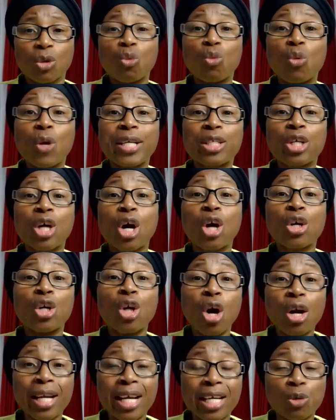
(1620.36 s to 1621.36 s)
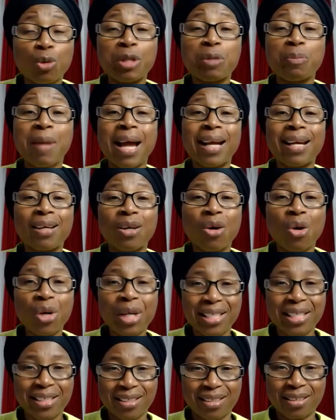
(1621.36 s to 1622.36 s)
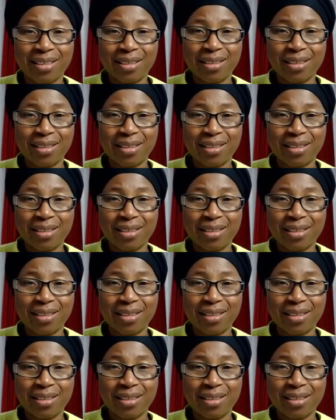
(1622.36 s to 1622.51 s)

with your knowledge, with my knowledge,